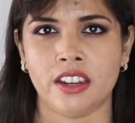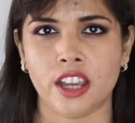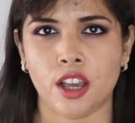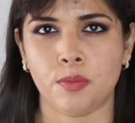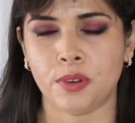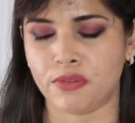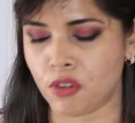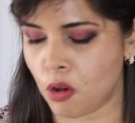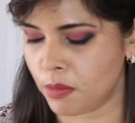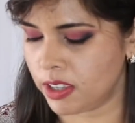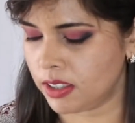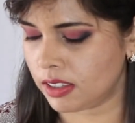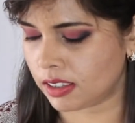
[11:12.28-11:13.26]
Now,
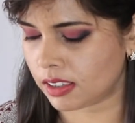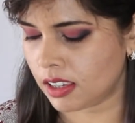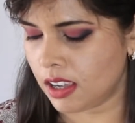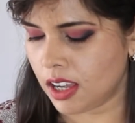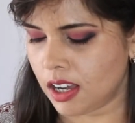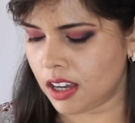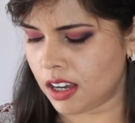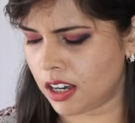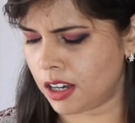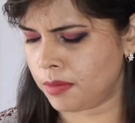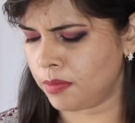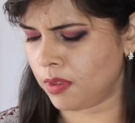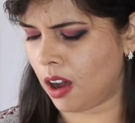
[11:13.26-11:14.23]
performance.
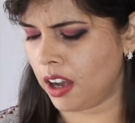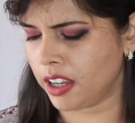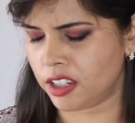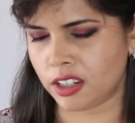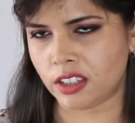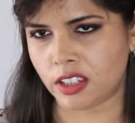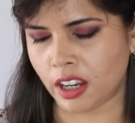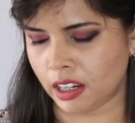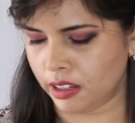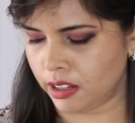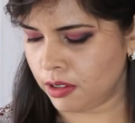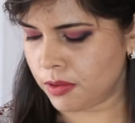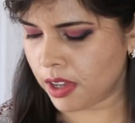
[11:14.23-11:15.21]
Um, I did tell
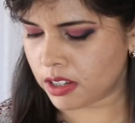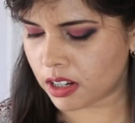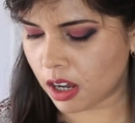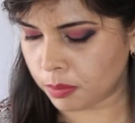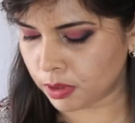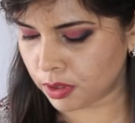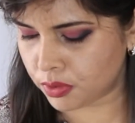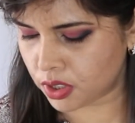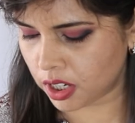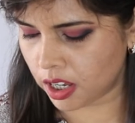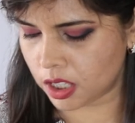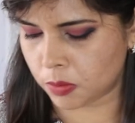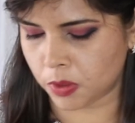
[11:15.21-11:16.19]
you that a couple of
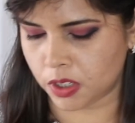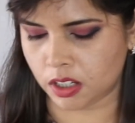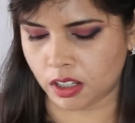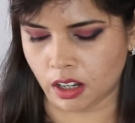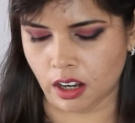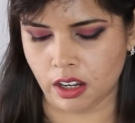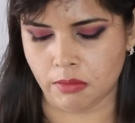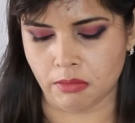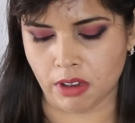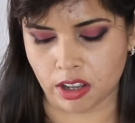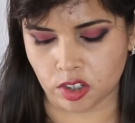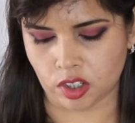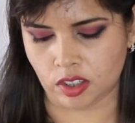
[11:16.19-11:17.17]
shades, particularly
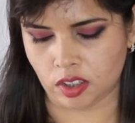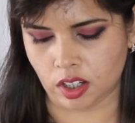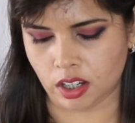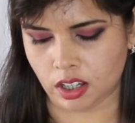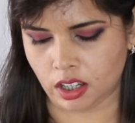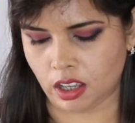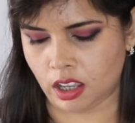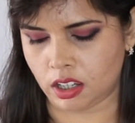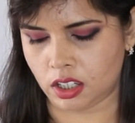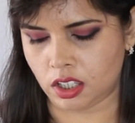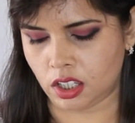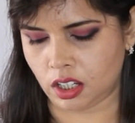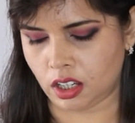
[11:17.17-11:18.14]
Majestic
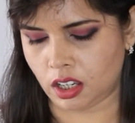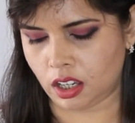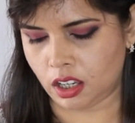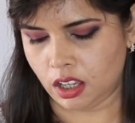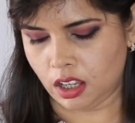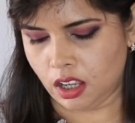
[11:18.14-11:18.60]
and uh,